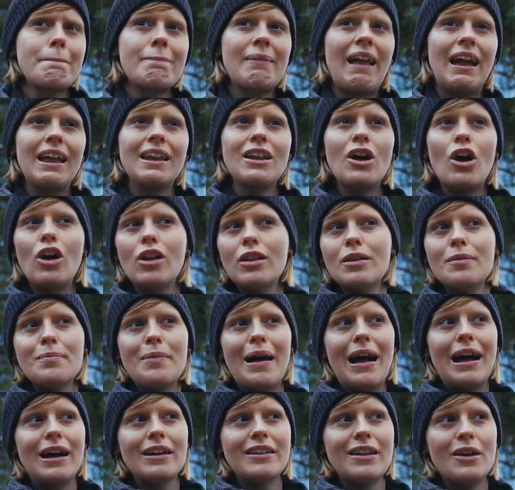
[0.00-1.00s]
and all
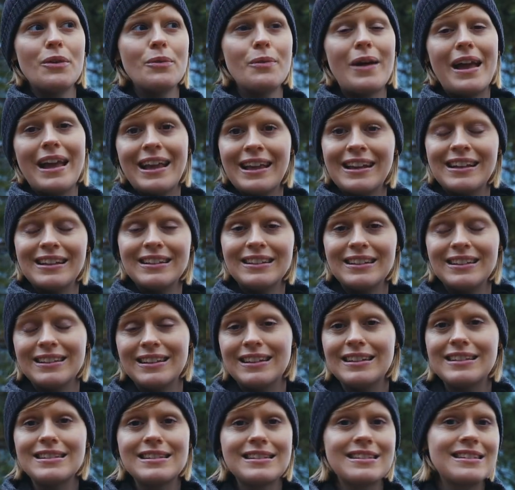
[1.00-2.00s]
about awakening
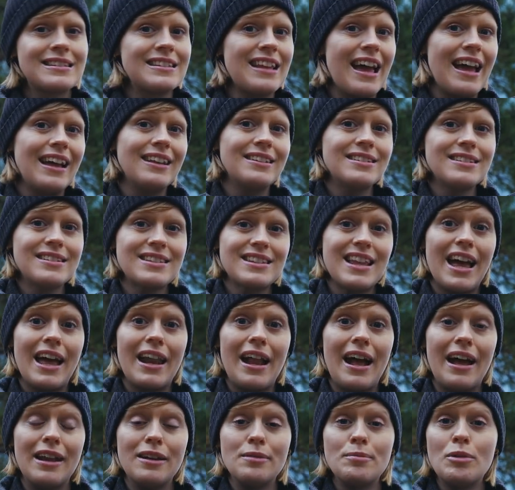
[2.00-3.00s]
the sense that
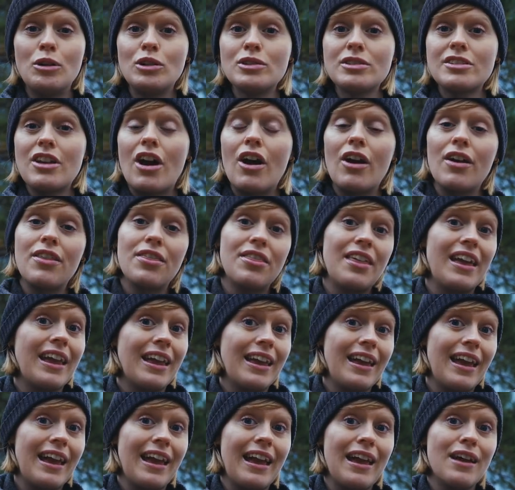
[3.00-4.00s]
animals are
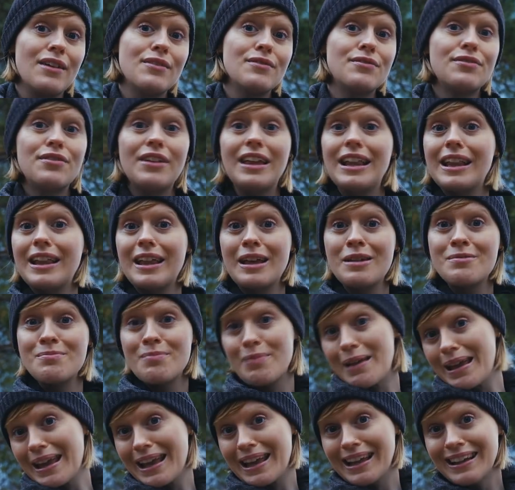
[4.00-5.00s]
thinking and feeling
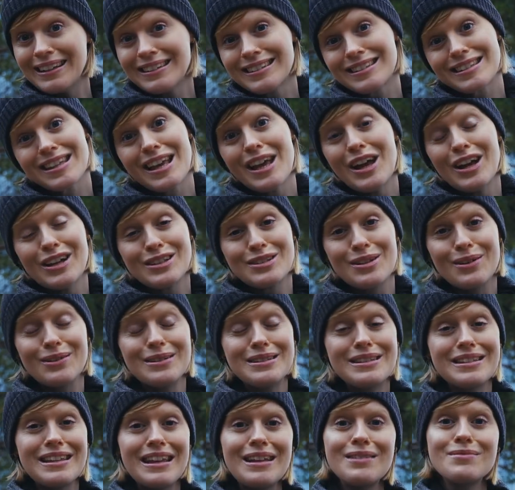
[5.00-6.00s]
beings. So
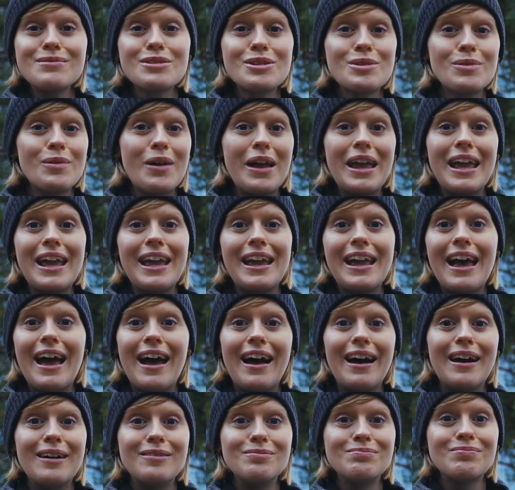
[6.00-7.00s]
it seems we
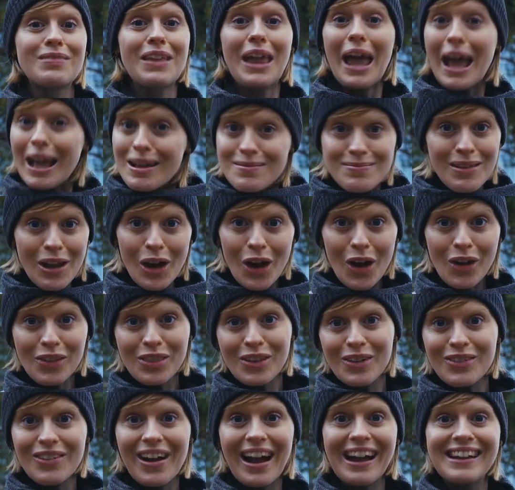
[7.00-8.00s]
came there on
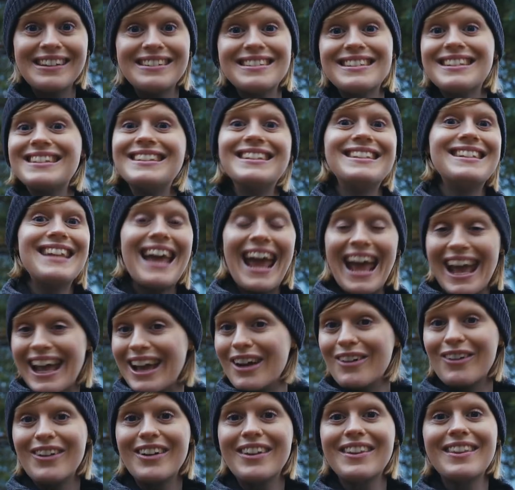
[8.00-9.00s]
the right day
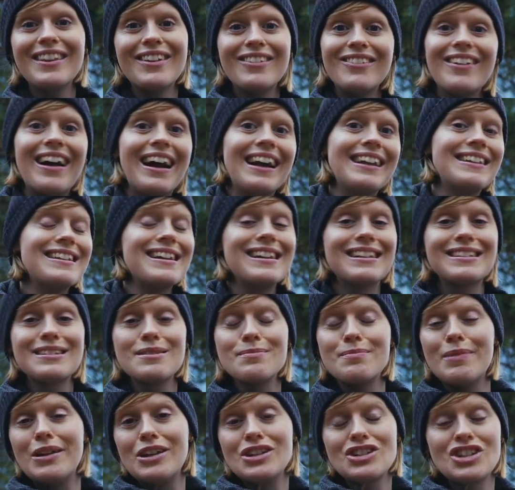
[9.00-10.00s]
or in the right
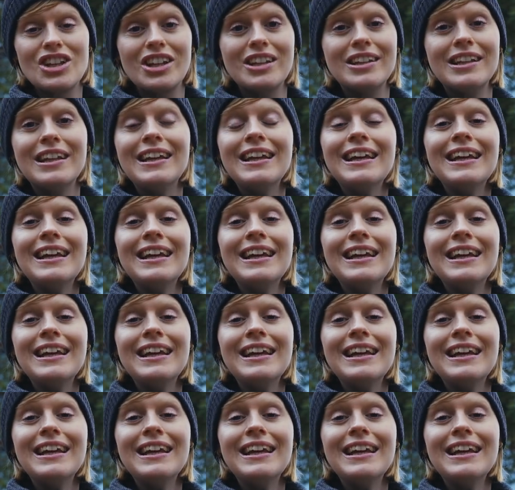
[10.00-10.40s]
exhibition,